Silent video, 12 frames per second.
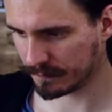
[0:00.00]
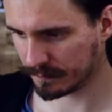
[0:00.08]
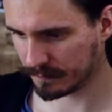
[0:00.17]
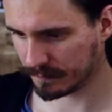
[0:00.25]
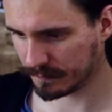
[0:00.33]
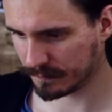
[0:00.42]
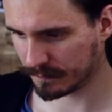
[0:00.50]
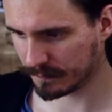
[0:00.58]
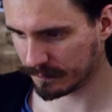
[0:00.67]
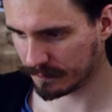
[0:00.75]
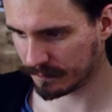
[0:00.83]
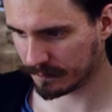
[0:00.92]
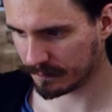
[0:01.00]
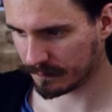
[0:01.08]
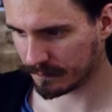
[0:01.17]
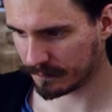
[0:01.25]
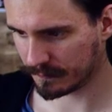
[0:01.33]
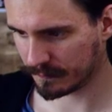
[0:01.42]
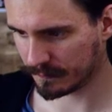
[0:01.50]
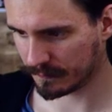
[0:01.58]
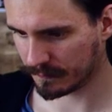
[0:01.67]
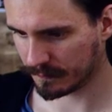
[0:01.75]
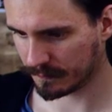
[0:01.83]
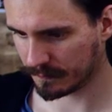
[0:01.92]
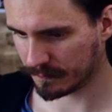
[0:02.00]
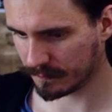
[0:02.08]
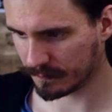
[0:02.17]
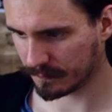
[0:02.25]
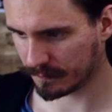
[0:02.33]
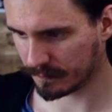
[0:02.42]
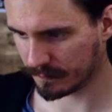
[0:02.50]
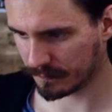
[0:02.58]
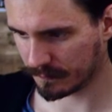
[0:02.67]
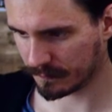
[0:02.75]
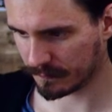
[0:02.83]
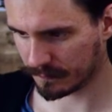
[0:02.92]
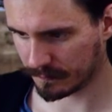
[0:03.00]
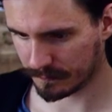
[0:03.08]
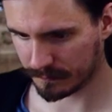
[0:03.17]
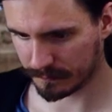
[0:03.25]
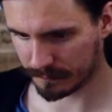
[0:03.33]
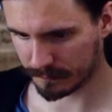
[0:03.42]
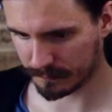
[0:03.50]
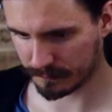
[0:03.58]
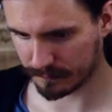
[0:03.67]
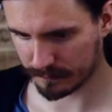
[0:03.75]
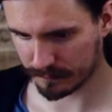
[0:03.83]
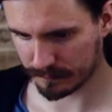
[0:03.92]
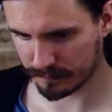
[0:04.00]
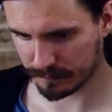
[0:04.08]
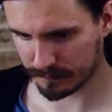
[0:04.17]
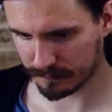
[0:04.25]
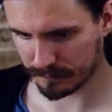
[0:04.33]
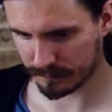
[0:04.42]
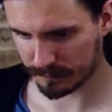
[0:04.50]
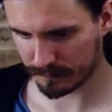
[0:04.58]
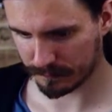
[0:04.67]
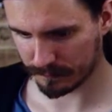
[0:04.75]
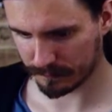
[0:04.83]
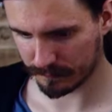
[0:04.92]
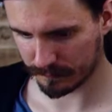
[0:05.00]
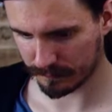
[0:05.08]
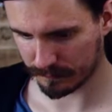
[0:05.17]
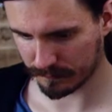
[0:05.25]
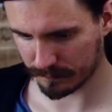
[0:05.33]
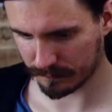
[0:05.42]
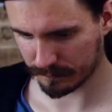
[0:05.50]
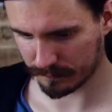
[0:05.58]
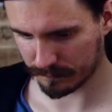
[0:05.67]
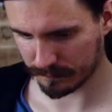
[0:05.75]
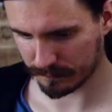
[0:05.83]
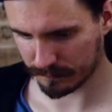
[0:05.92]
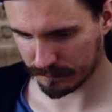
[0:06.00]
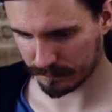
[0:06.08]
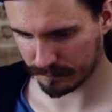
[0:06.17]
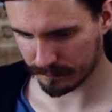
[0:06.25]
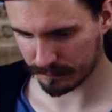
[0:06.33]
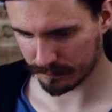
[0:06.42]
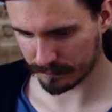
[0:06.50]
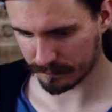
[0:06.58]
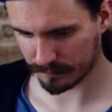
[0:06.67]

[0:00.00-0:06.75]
This person isn't speaking.